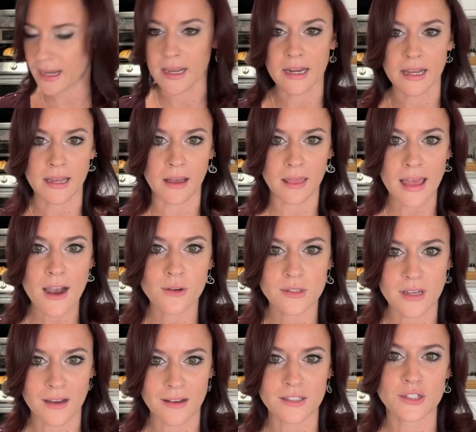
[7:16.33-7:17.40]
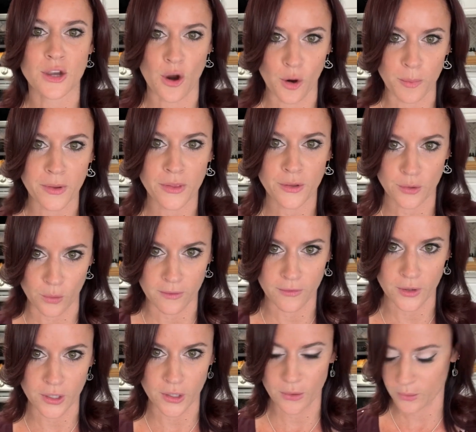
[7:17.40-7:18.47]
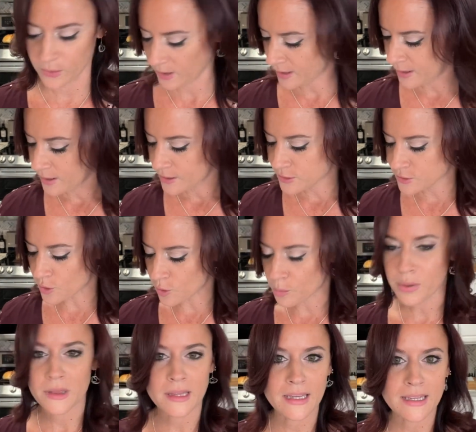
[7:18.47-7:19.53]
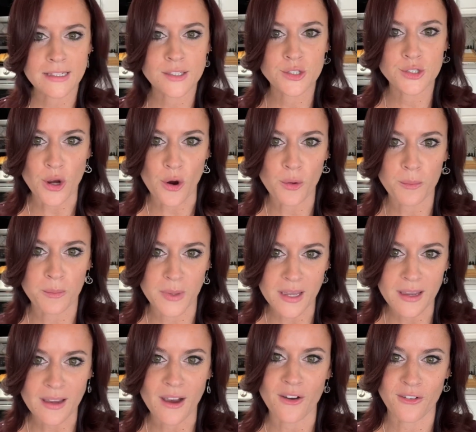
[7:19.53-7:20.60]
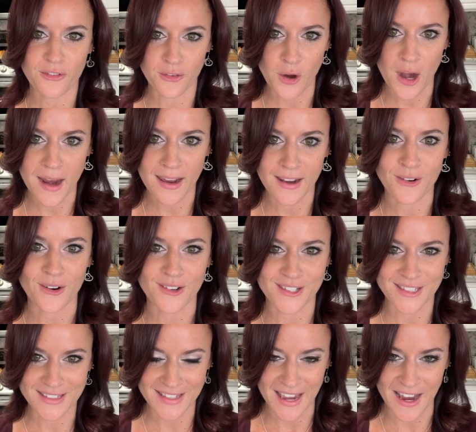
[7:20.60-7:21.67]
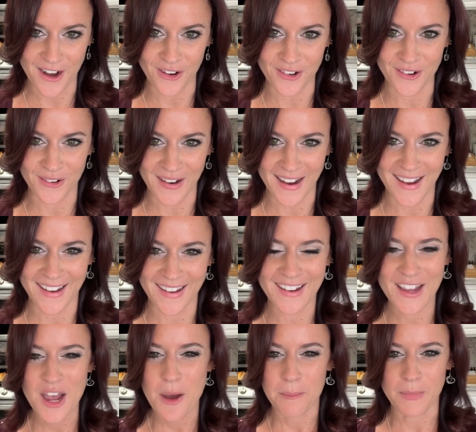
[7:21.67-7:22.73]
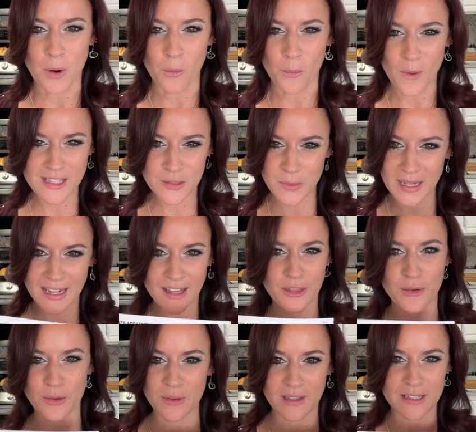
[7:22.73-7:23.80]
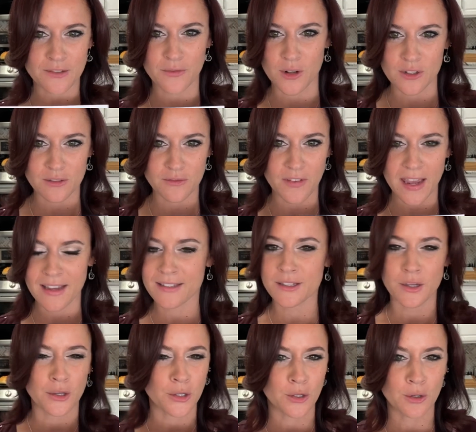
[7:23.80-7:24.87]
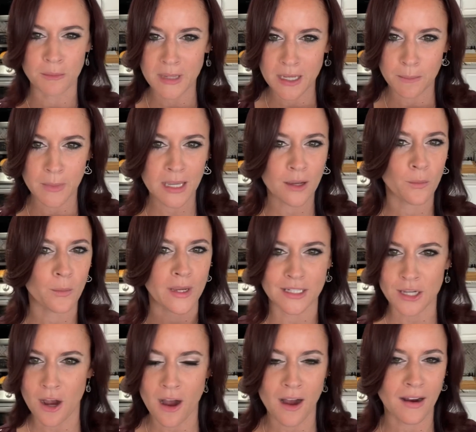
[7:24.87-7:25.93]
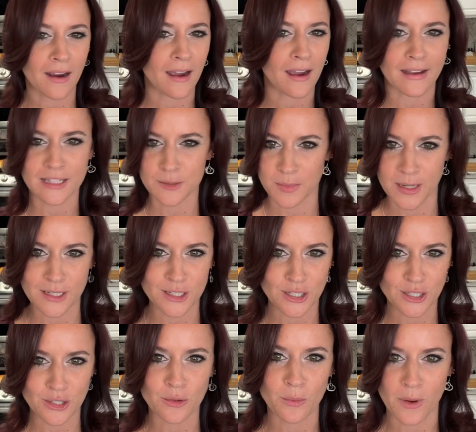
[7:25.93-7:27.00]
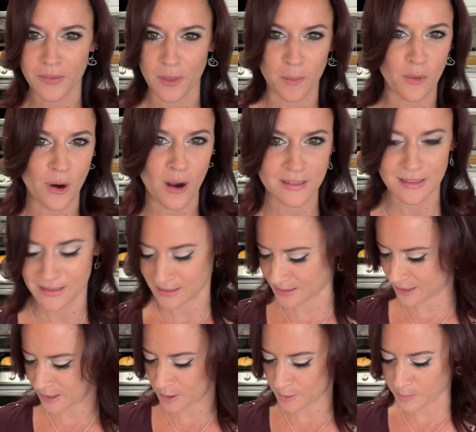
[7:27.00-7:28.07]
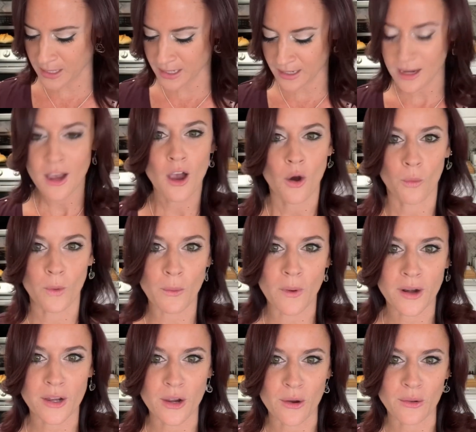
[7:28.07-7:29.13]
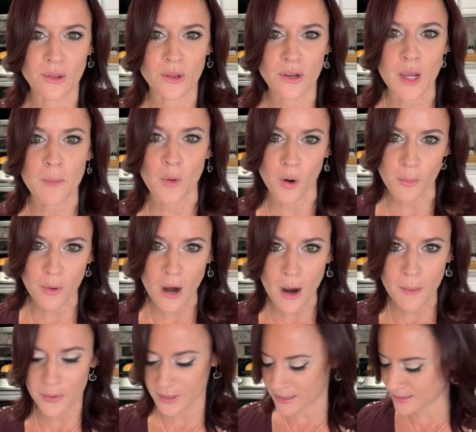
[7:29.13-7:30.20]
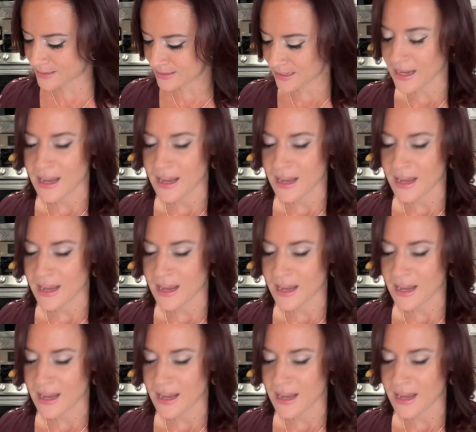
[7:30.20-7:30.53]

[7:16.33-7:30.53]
and it allows us to open the door for you. So please don't be afraid or scared, okay? But once we get through this first phase, you meet me, we talk, I explain to you what the process is gonna be. We wanna go look at more properties.